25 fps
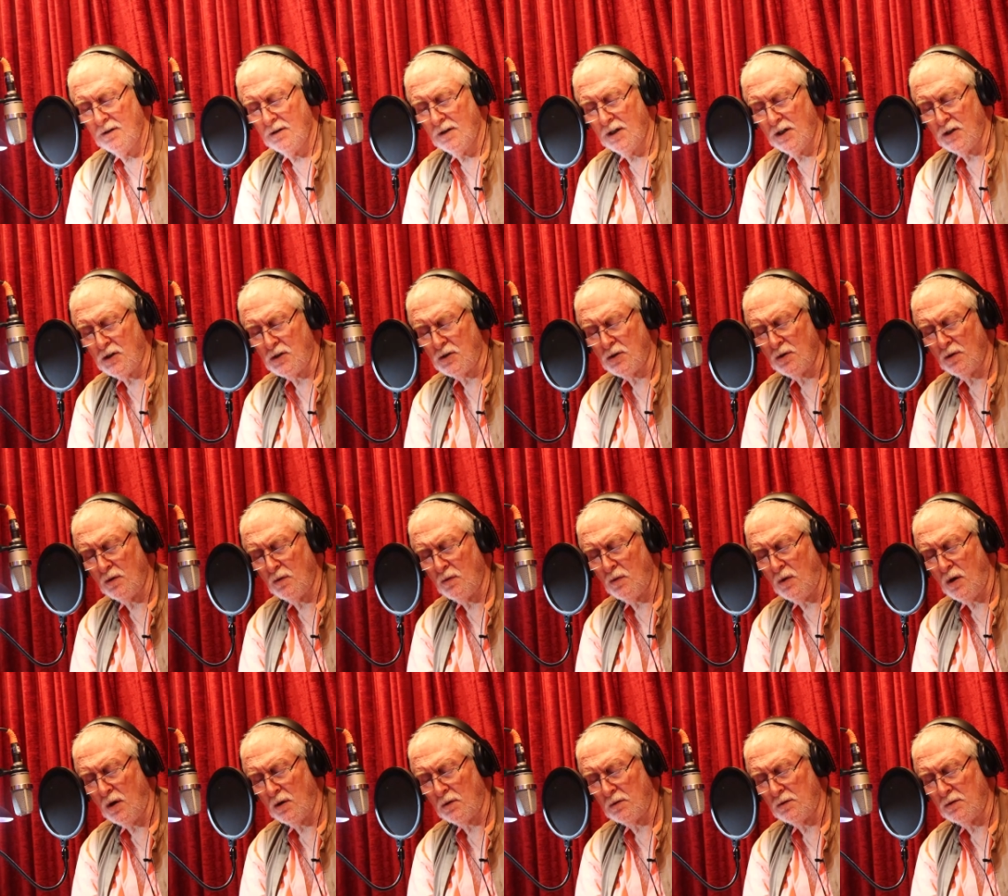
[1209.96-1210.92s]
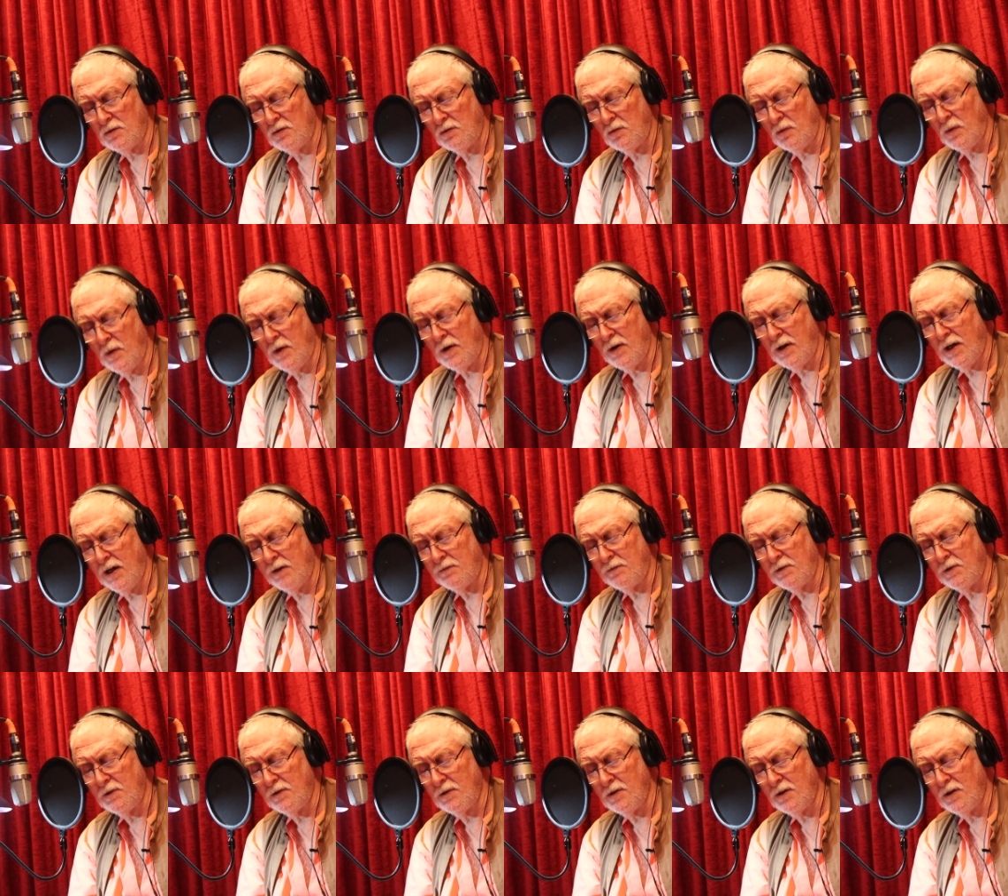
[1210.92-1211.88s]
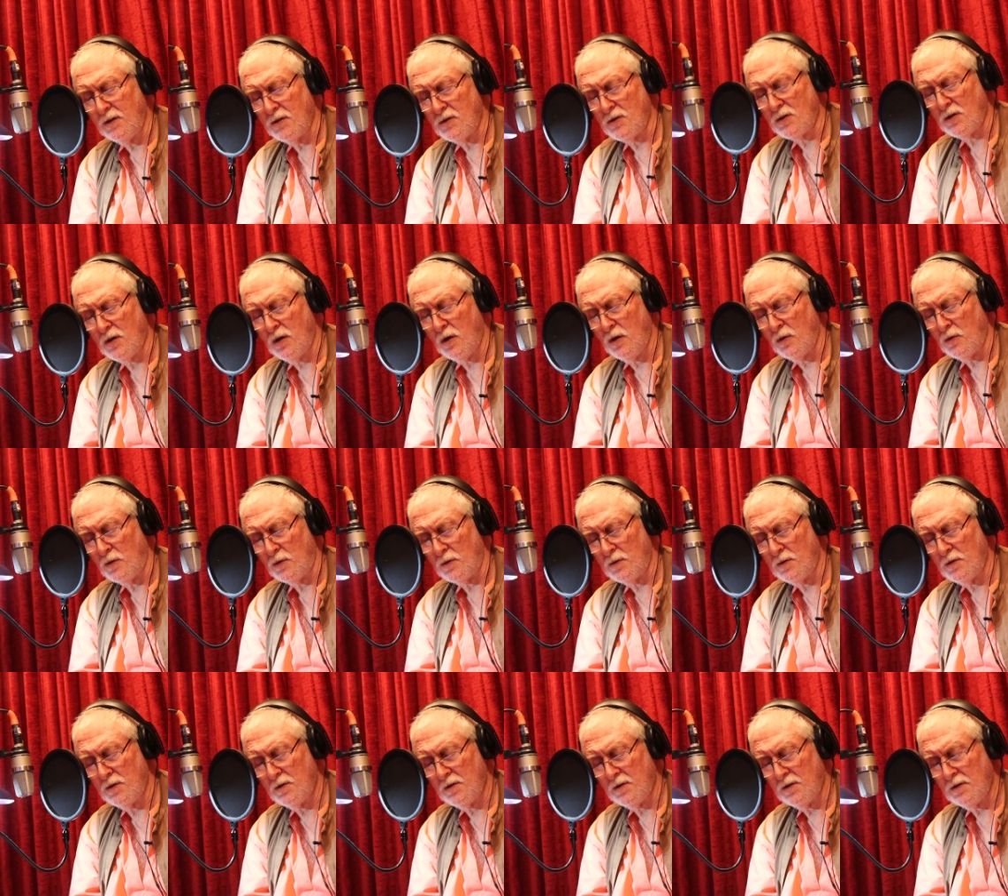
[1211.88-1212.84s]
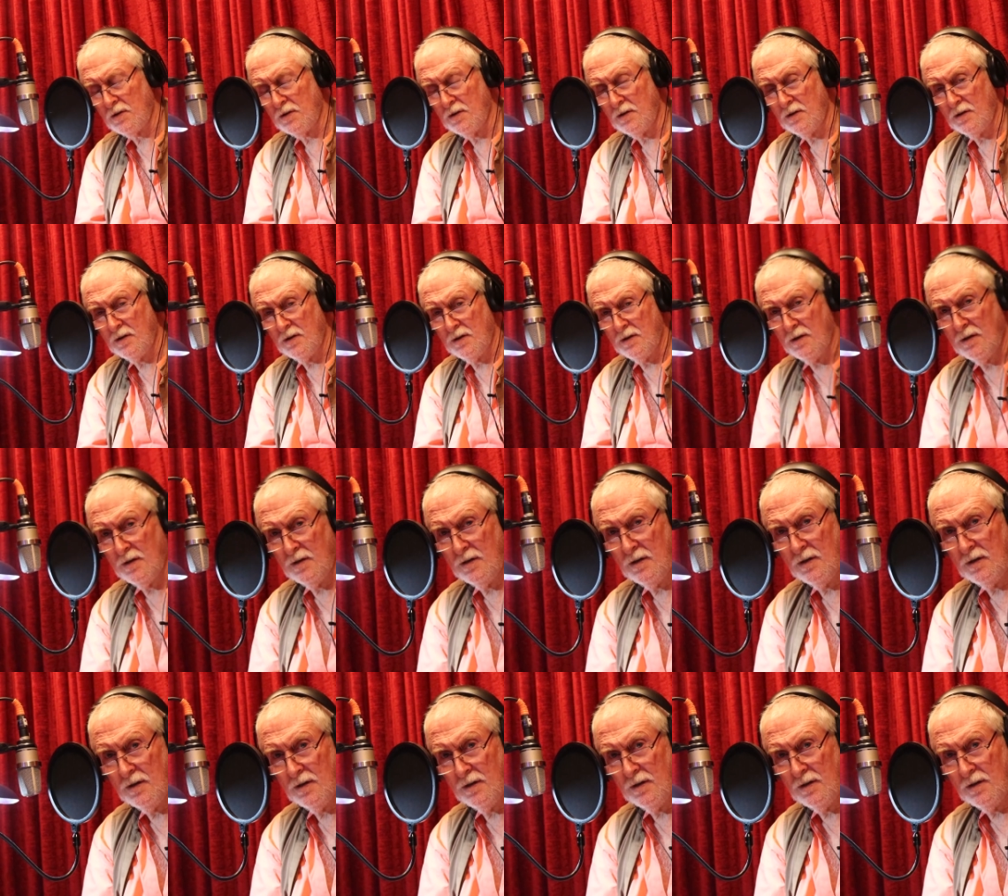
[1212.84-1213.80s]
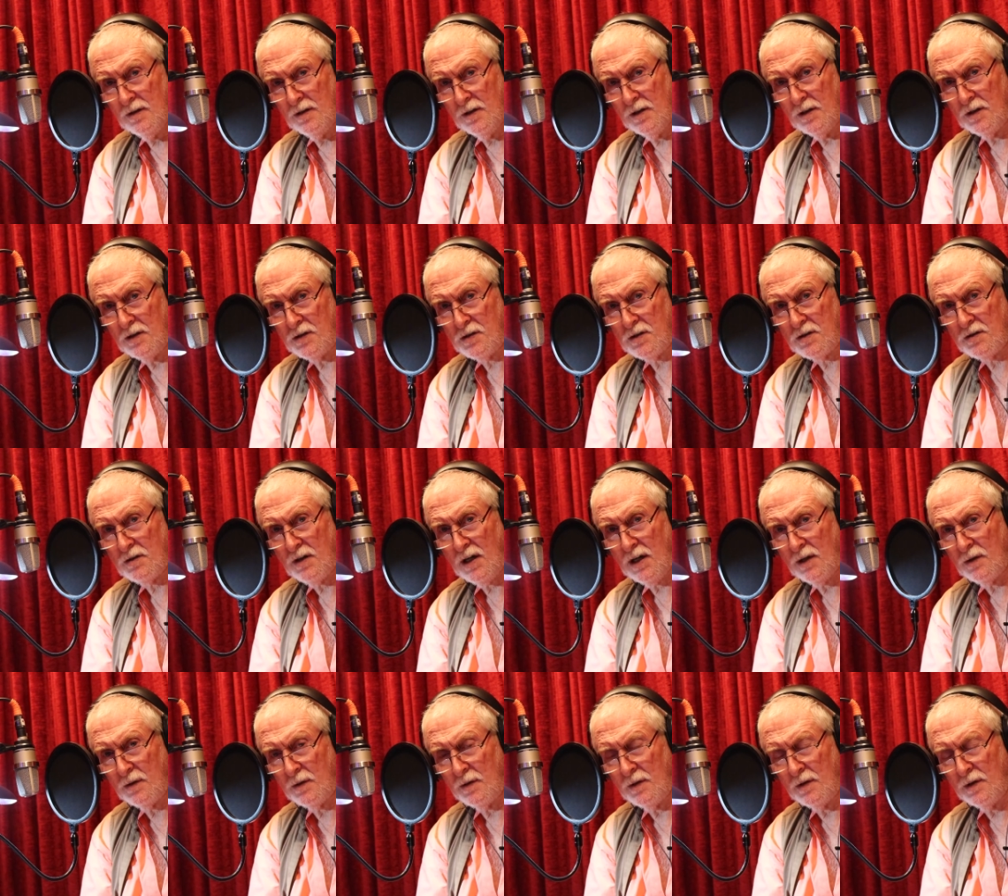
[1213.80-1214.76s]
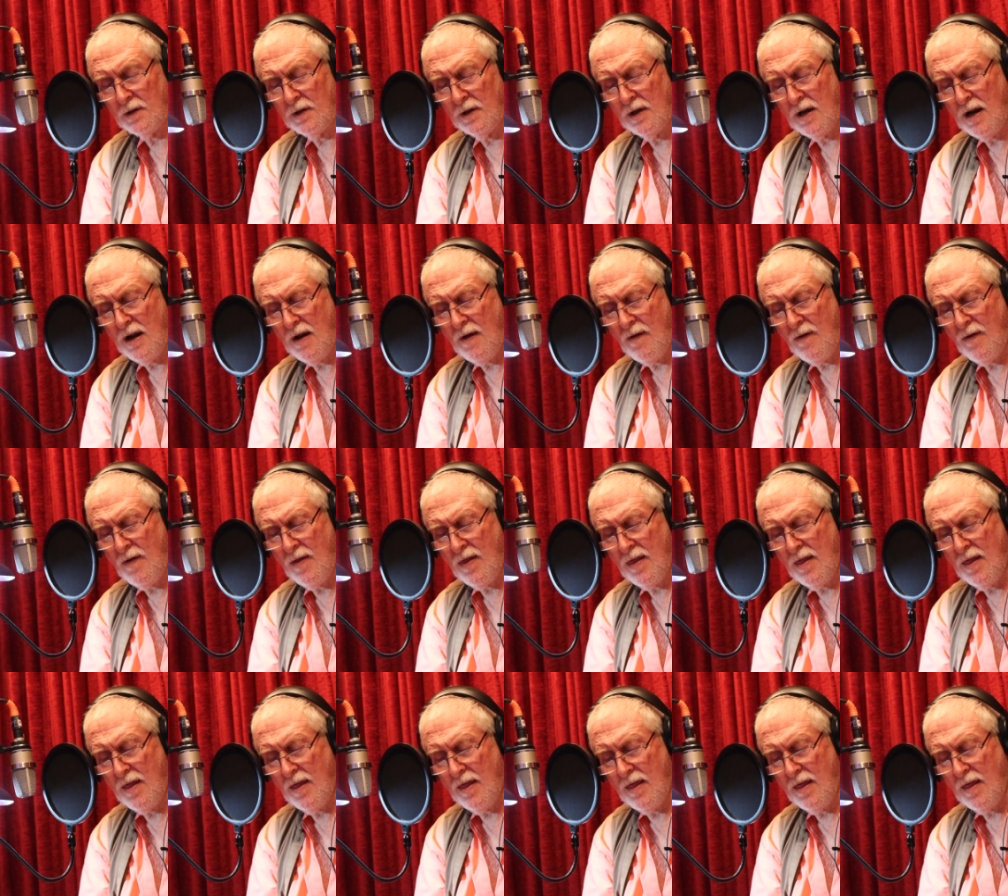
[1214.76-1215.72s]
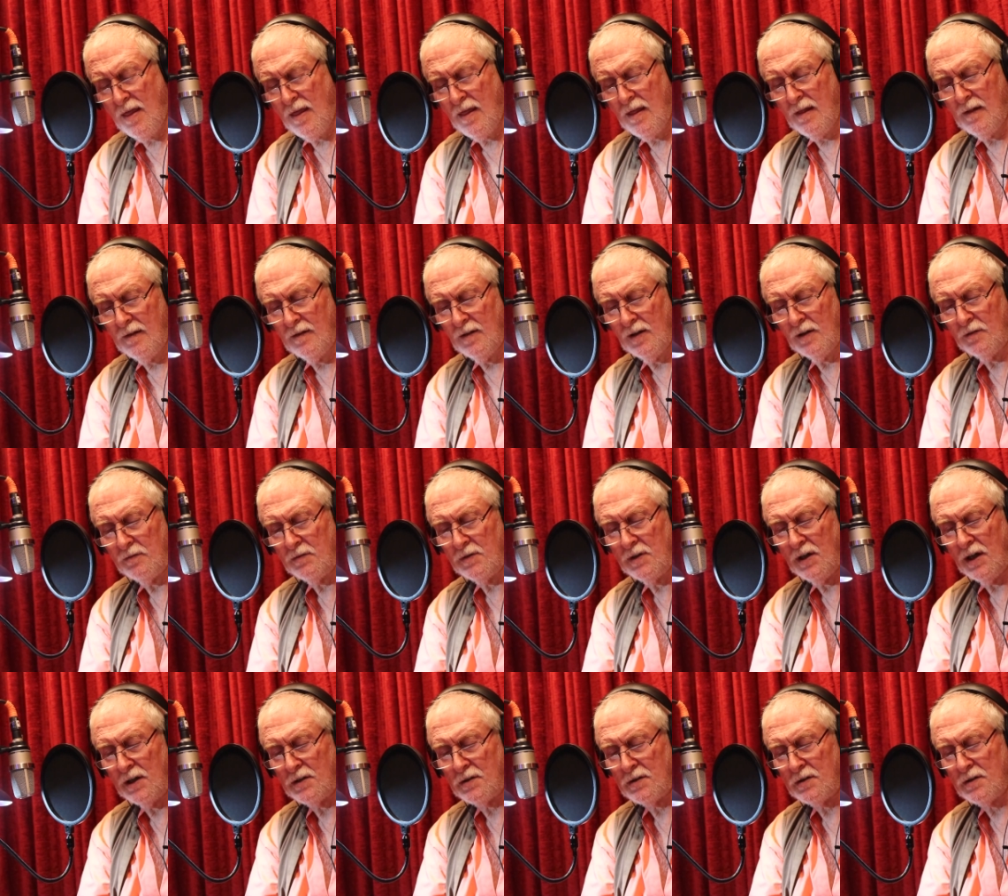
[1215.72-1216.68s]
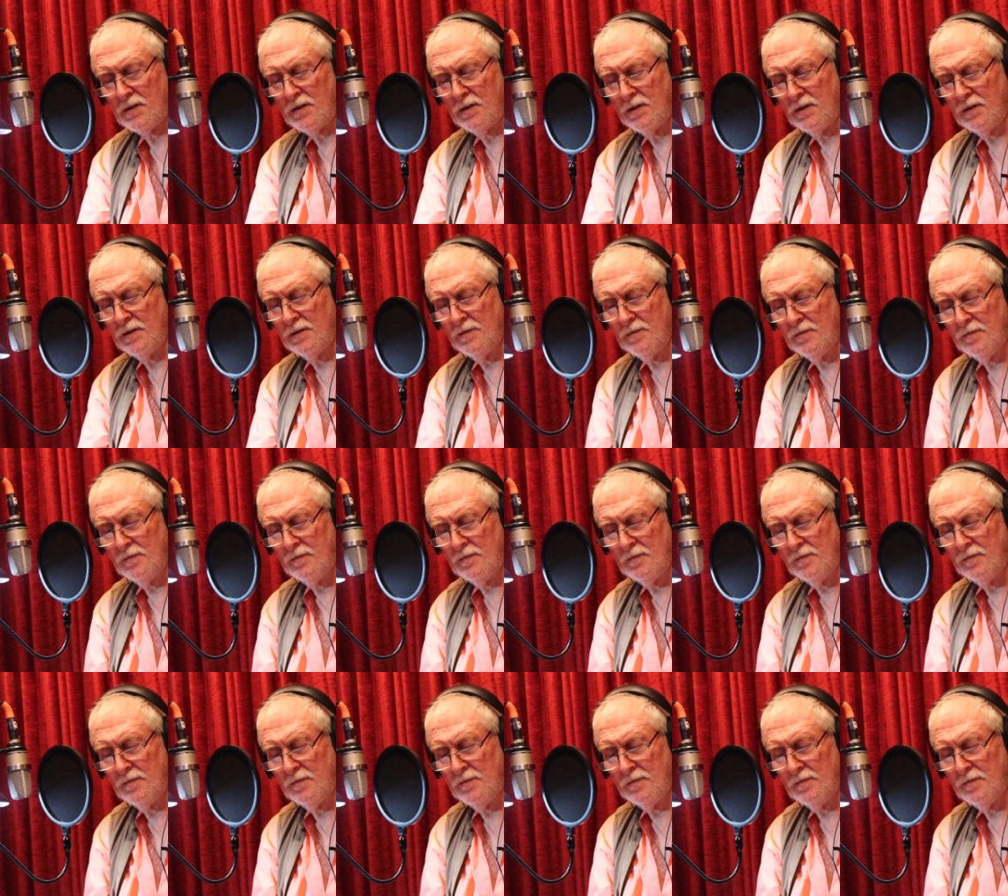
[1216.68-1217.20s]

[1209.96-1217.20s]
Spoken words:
I shall walk to where everything is cloaked in a shroud of dust.